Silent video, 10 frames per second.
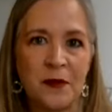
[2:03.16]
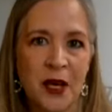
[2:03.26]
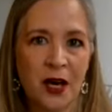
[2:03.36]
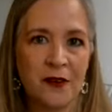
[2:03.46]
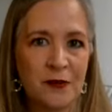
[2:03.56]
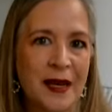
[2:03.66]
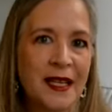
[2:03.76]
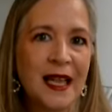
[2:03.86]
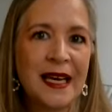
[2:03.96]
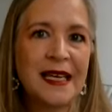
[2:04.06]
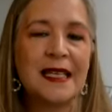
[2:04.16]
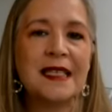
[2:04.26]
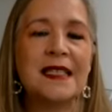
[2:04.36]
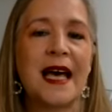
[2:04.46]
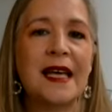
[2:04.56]
and beyond for my
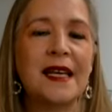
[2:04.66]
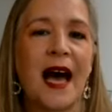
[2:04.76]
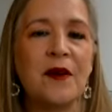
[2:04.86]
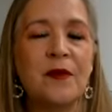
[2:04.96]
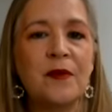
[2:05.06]
clients. And I